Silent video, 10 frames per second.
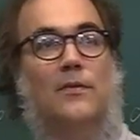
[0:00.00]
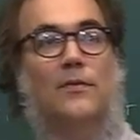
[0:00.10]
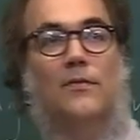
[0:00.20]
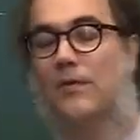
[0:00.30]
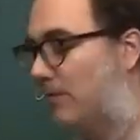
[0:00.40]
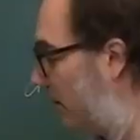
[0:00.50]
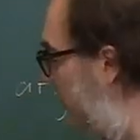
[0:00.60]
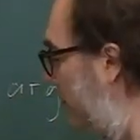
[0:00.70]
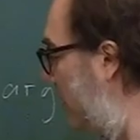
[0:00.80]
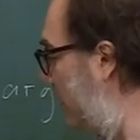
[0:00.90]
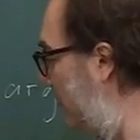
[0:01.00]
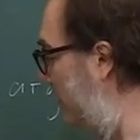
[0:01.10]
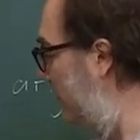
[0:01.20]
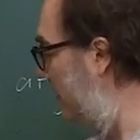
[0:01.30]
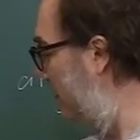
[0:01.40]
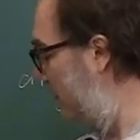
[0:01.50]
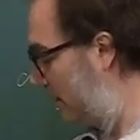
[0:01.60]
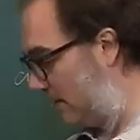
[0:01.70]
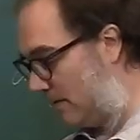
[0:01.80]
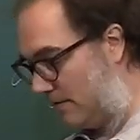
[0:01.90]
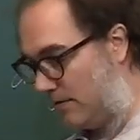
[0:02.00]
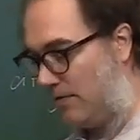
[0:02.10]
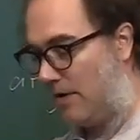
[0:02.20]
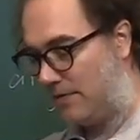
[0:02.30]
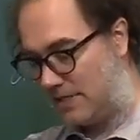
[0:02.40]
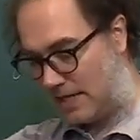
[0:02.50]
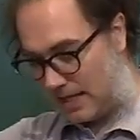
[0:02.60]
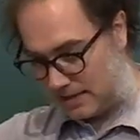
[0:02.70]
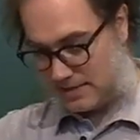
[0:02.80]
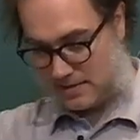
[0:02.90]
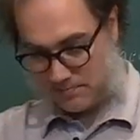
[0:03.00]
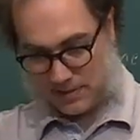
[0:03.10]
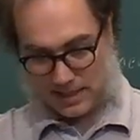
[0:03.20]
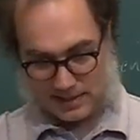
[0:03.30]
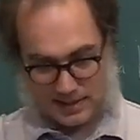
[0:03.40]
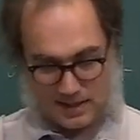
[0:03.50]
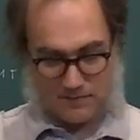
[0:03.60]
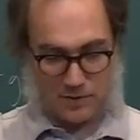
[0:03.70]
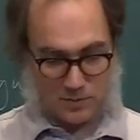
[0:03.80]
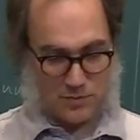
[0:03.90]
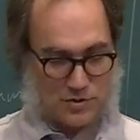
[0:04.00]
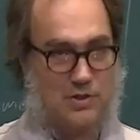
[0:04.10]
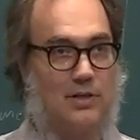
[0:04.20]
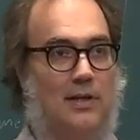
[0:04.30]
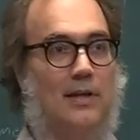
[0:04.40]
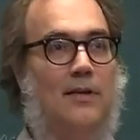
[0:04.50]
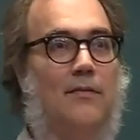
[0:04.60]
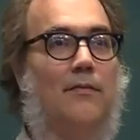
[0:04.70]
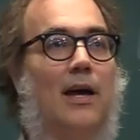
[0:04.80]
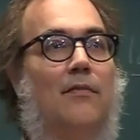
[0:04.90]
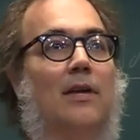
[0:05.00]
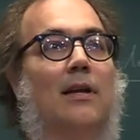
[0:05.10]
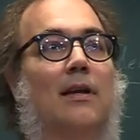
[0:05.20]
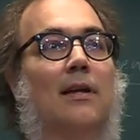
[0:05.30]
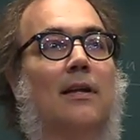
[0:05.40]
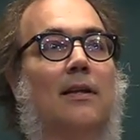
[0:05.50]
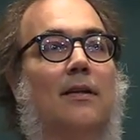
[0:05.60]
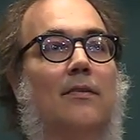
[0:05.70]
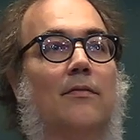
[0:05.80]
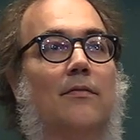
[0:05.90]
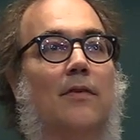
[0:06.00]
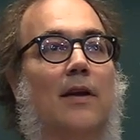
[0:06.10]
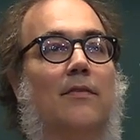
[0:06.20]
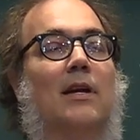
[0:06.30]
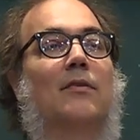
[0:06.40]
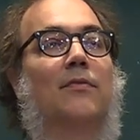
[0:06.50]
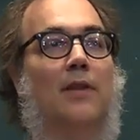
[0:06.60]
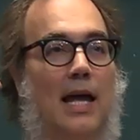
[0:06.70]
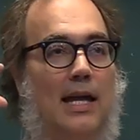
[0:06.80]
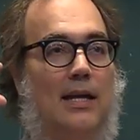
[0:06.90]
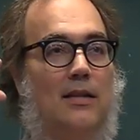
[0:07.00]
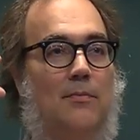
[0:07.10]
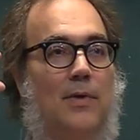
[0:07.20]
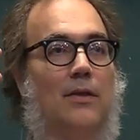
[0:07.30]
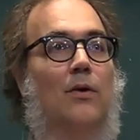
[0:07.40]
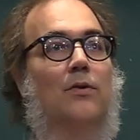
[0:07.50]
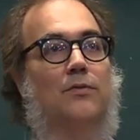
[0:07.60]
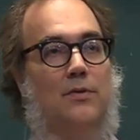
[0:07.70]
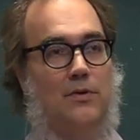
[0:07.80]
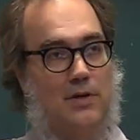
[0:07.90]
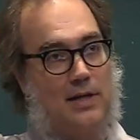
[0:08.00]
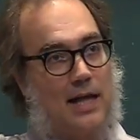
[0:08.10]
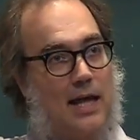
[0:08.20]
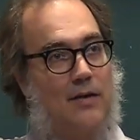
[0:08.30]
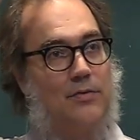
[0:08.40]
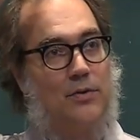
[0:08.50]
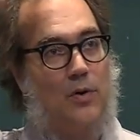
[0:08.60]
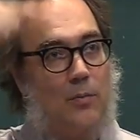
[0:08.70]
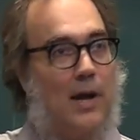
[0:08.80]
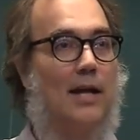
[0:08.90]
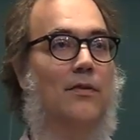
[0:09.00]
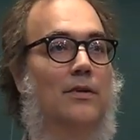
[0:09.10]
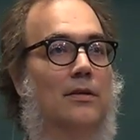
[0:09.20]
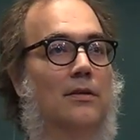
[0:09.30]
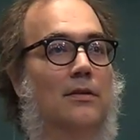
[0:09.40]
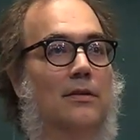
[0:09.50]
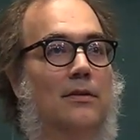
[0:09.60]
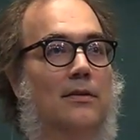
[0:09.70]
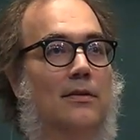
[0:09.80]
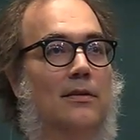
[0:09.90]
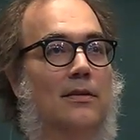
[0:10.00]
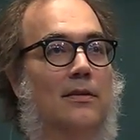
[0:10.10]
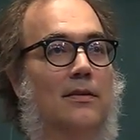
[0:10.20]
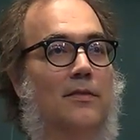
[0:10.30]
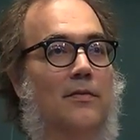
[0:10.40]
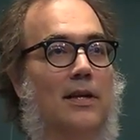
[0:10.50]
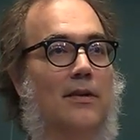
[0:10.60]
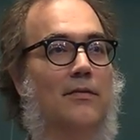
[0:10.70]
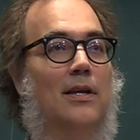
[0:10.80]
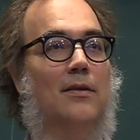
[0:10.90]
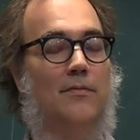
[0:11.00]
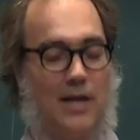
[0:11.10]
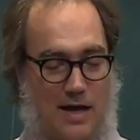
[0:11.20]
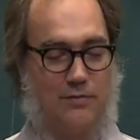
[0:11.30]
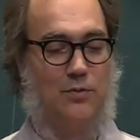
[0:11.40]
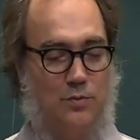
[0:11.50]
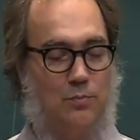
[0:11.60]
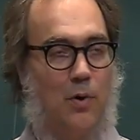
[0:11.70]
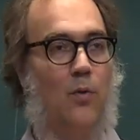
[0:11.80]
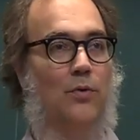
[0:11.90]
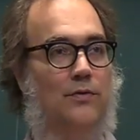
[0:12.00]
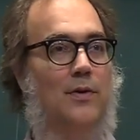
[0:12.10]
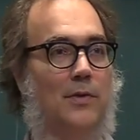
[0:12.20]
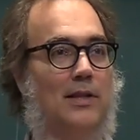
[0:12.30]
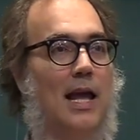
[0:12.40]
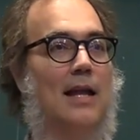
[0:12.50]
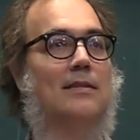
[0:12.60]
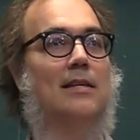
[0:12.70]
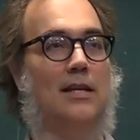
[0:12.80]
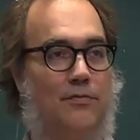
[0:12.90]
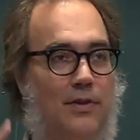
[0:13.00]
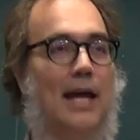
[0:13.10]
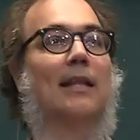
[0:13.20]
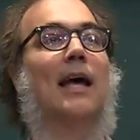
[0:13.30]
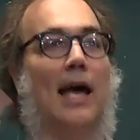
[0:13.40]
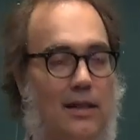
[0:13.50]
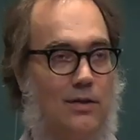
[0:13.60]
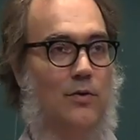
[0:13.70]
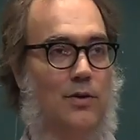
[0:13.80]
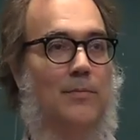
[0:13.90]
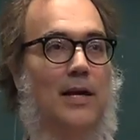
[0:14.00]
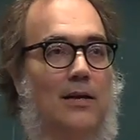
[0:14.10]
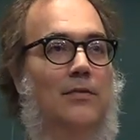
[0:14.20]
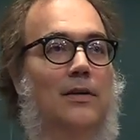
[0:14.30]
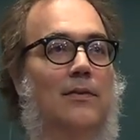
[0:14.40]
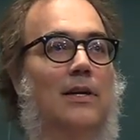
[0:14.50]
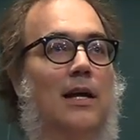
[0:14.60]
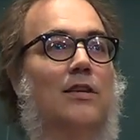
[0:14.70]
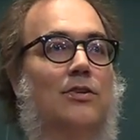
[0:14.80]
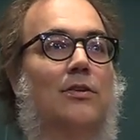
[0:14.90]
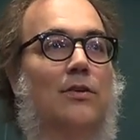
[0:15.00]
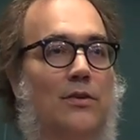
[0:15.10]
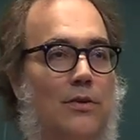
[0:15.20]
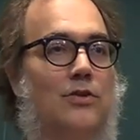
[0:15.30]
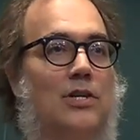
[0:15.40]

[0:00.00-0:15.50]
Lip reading: So you can, so we have this anti-symplectic involution where we reflect, but also have to go backward. We have to do both simultaneously, reflect and going backward. We cannot not